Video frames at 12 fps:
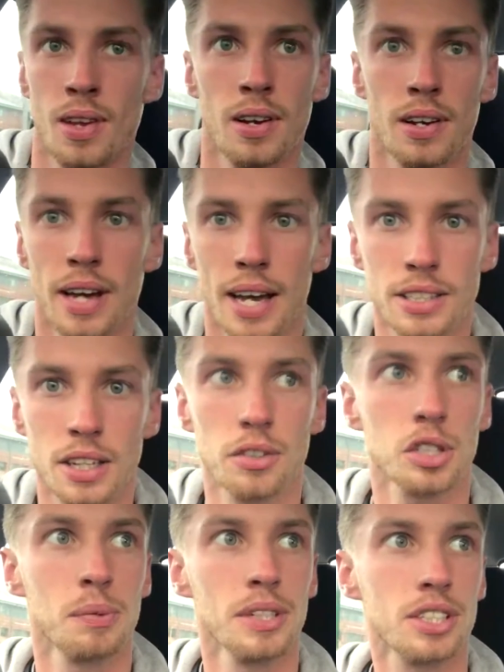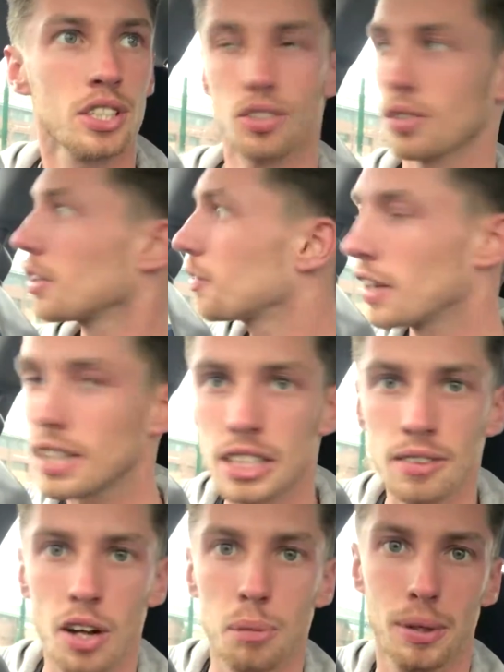Okay, so I've just been to Screwfix
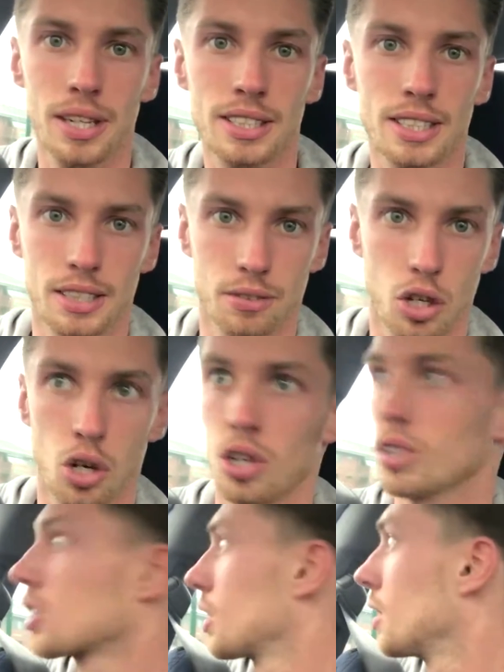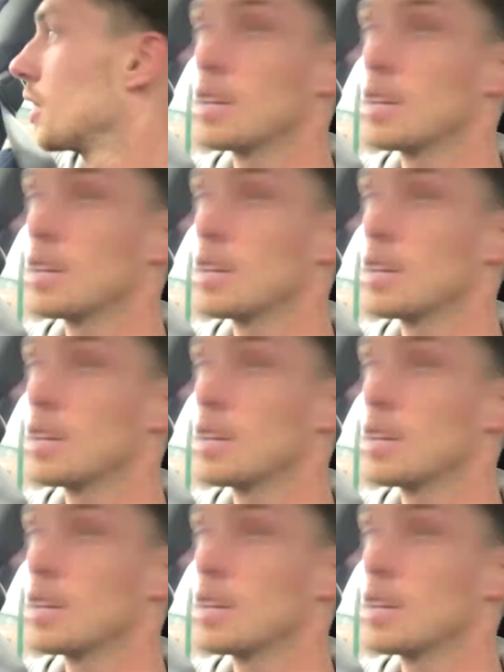of all places, of course.